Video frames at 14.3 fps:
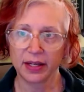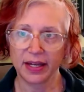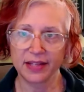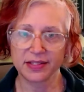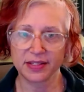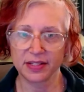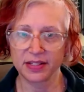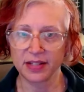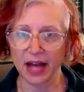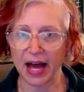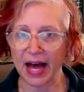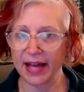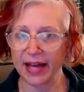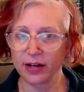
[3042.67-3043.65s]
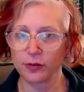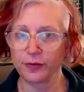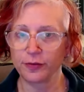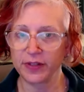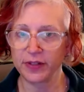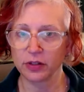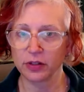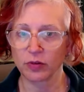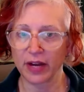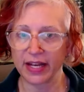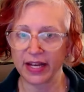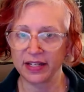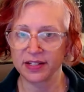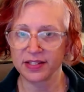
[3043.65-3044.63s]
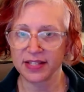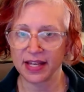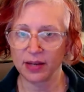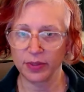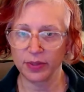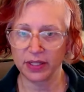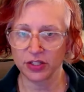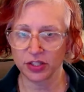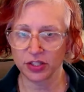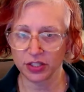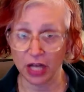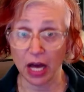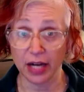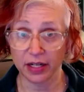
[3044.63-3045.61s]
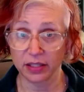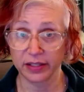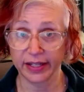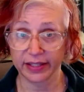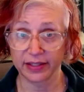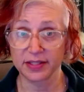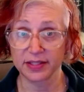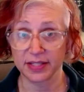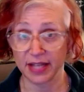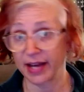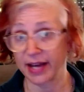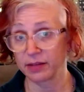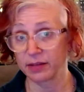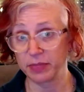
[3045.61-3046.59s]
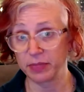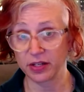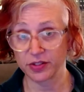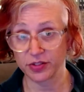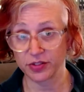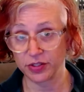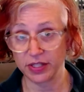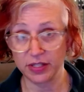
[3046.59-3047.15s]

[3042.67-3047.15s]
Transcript: is I don't feel ready to say we should not collect this data because